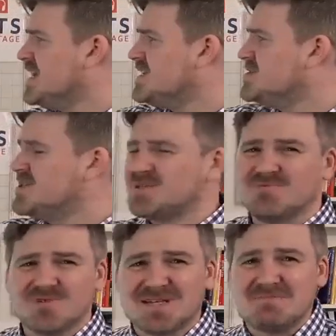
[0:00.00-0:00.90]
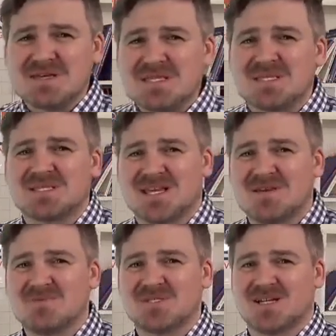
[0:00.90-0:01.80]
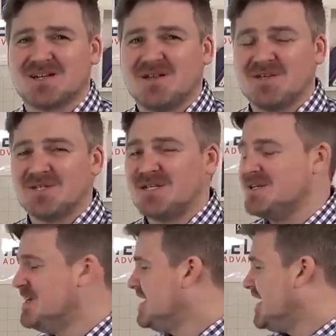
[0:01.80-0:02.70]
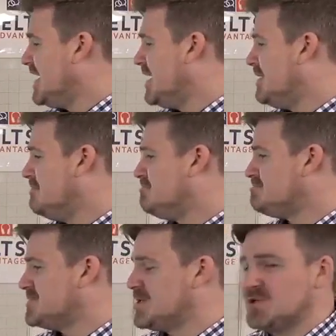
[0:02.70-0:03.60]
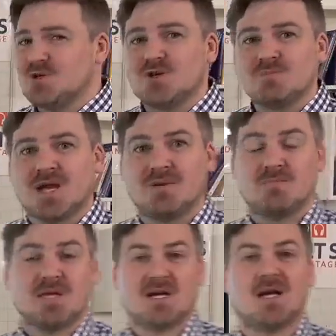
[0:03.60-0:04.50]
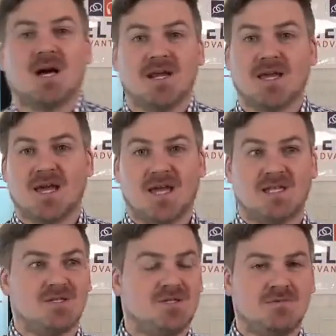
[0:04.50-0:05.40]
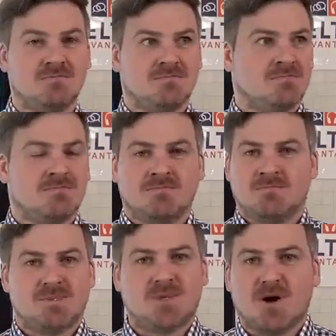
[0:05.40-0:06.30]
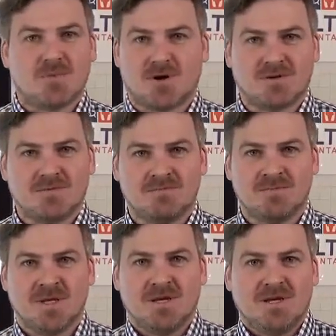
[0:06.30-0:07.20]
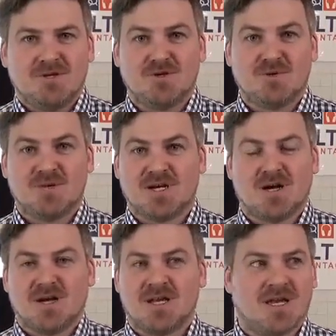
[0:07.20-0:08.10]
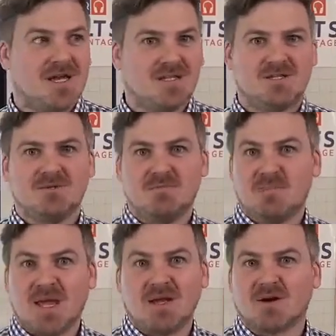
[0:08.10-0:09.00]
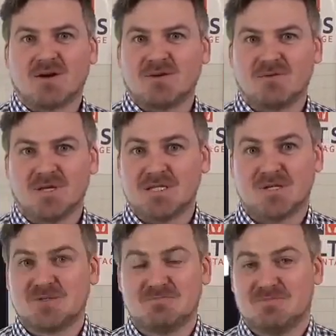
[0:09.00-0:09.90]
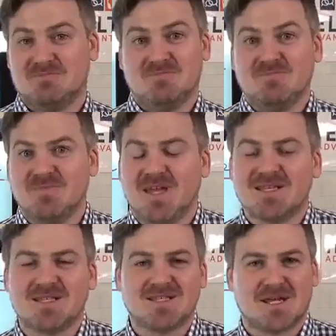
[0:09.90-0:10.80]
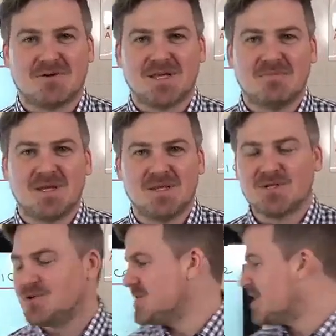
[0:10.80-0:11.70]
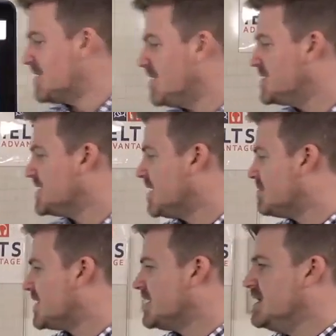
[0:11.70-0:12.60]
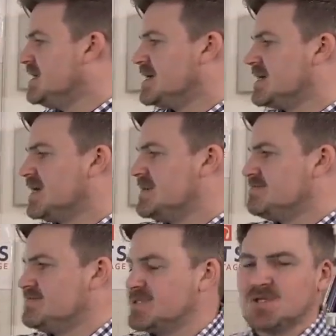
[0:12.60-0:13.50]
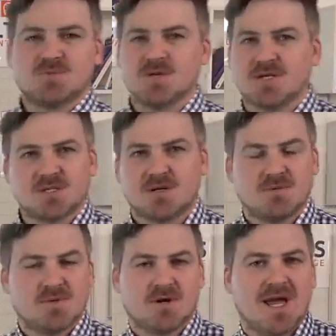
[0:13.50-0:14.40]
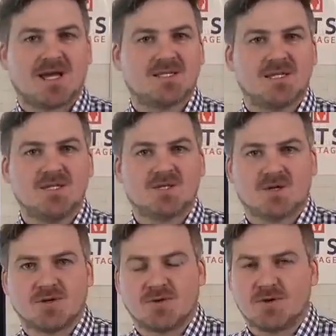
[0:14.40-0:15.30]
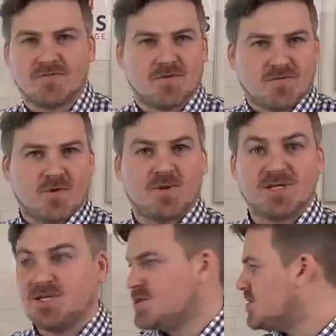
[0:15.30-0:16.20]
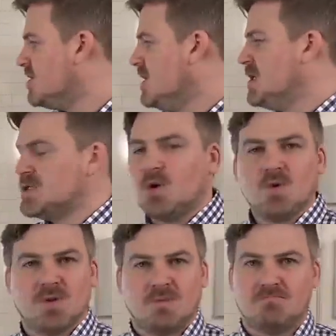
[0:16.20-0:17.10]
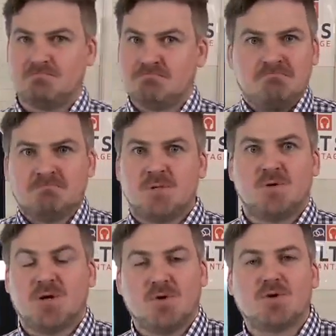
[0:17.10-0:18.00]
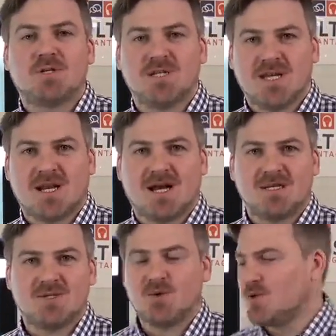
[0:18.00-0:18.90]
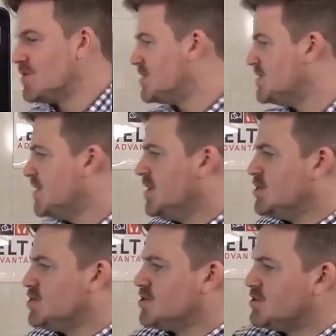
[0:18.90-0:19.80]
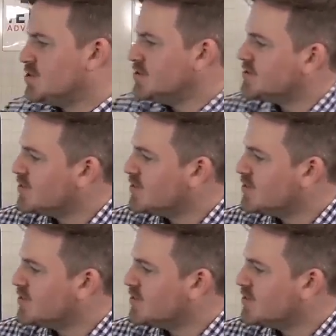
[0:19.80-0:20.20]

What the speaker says: edge doesn't really mean the same as technology. You can be a cutting edge farmer. You can be a cutting edge baker. It doesn't necessarily mean that you're a technology company. Again, it's just because their ex-teacher, their former teacher, told them, in order to get high scores, you should use